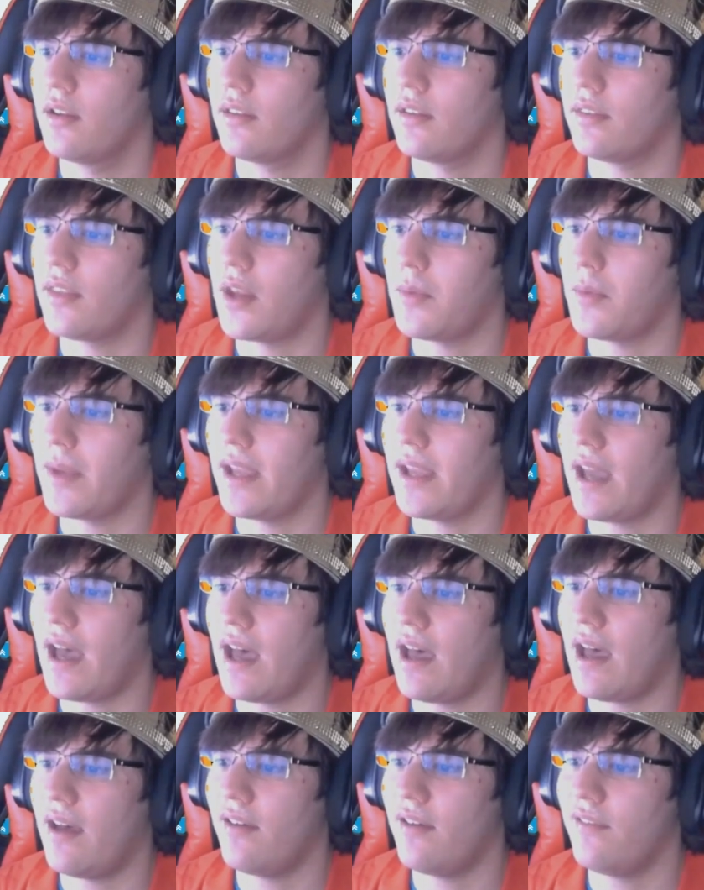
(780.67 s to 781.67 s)
Then we
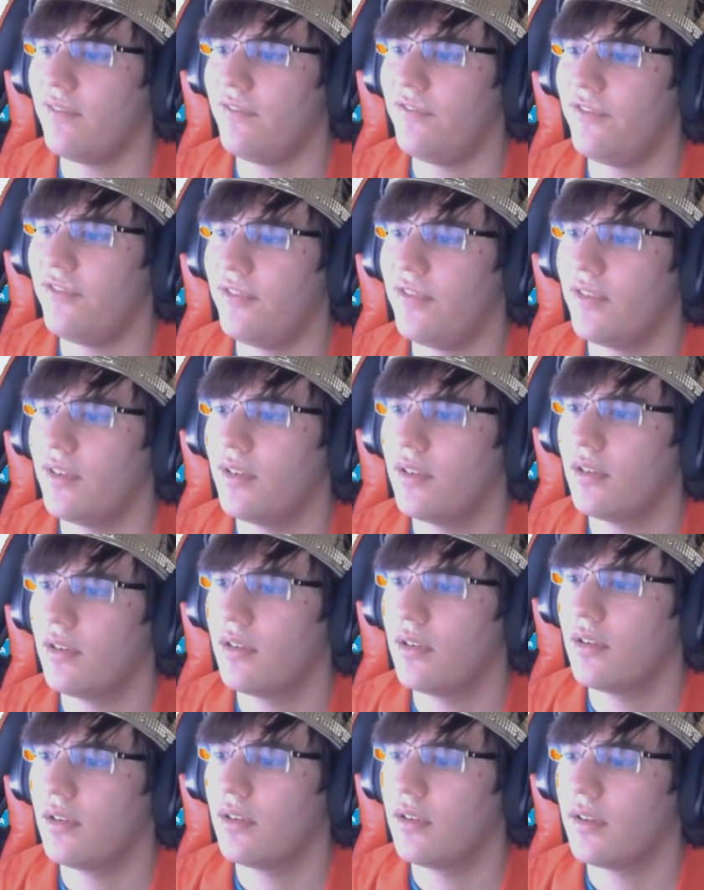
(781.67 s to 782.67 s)
have...
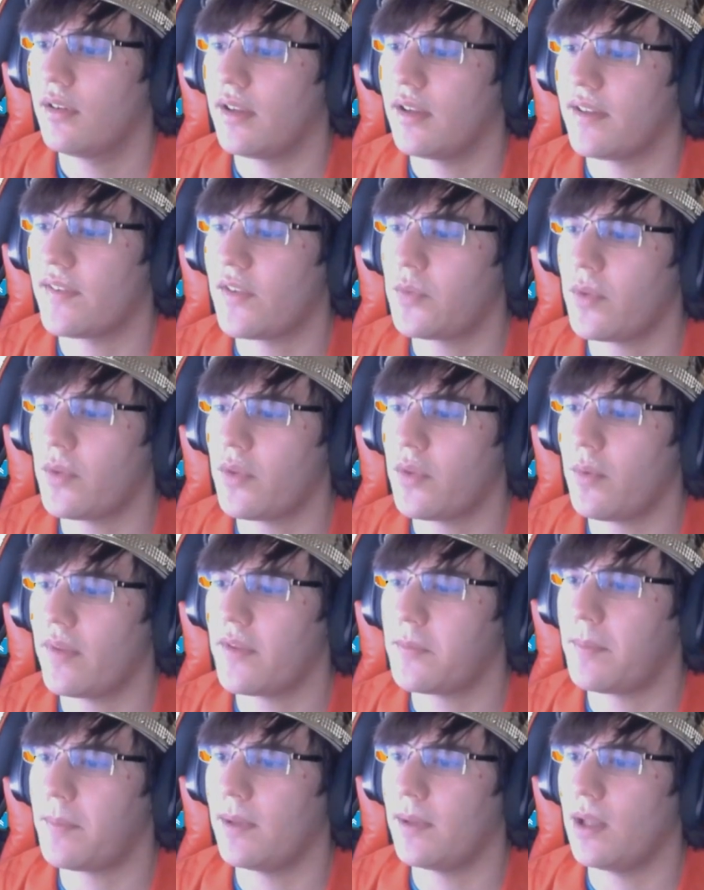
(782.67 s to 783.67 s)
Is this one the one
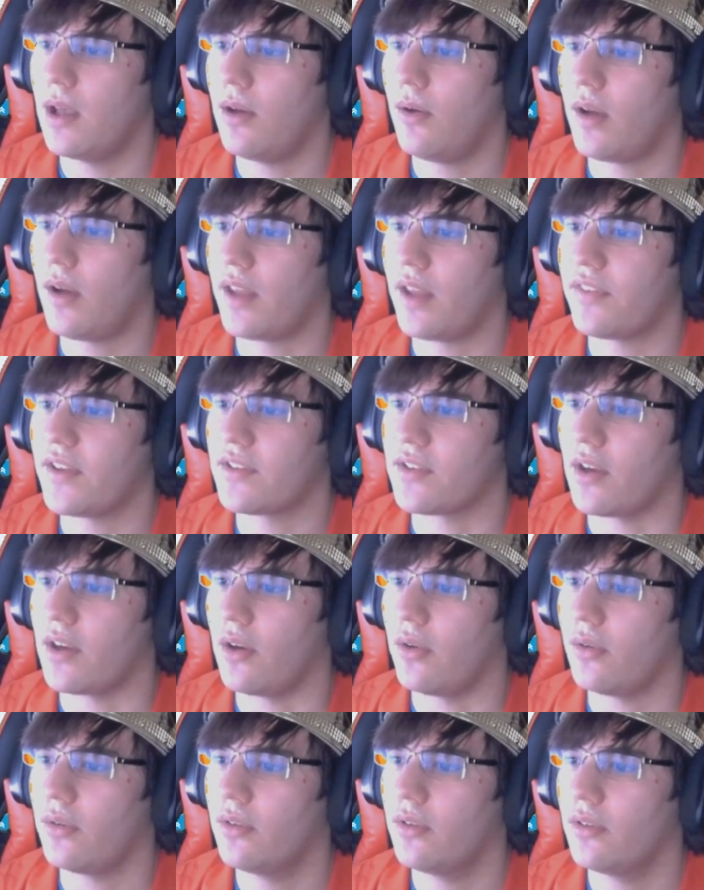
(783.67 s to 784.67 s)
that's below? I think
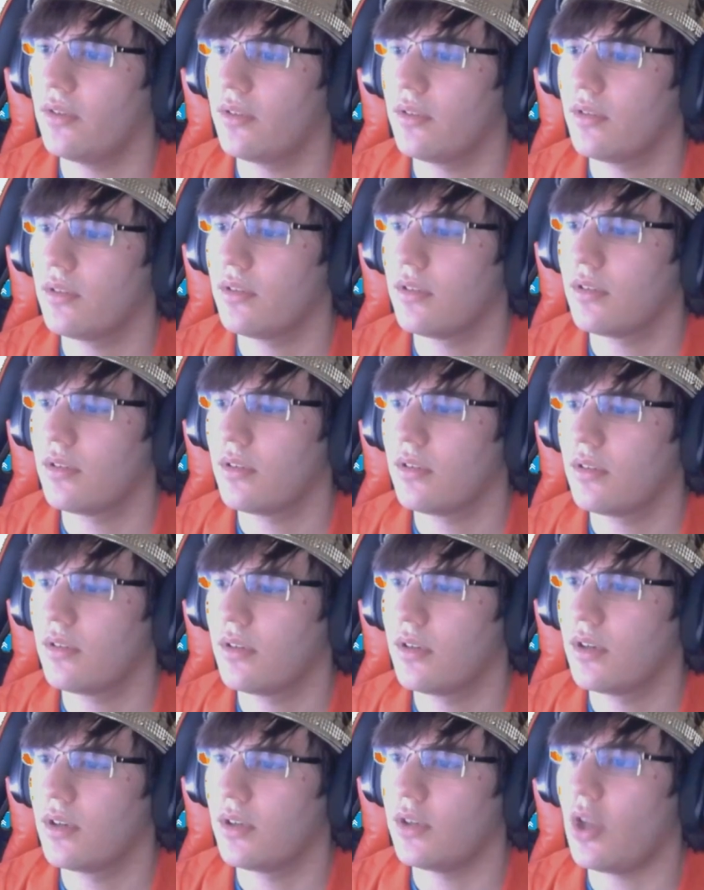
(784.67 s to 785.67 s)
so.
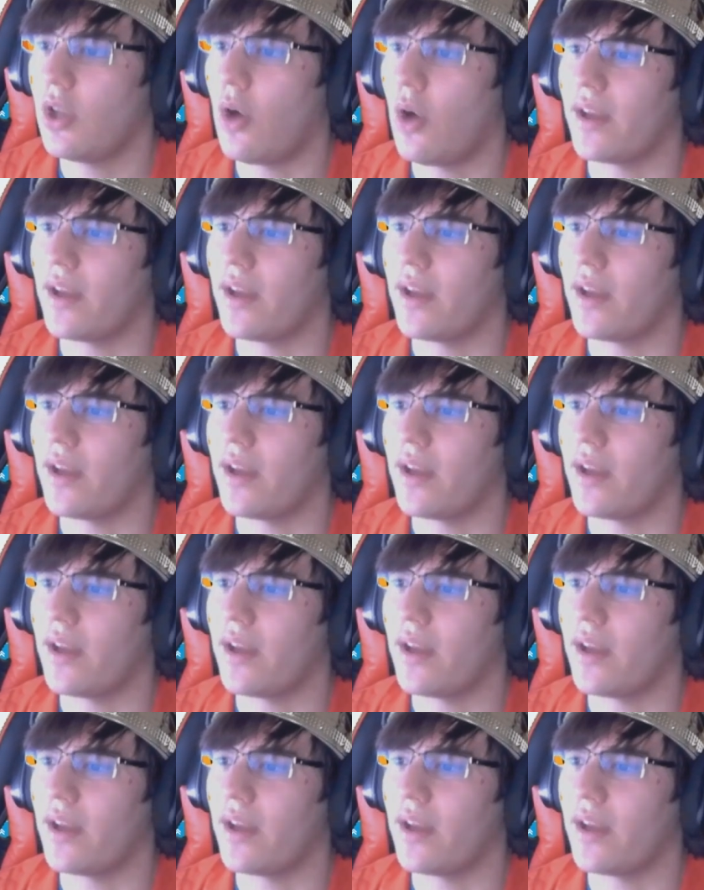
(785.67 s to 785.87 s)
No,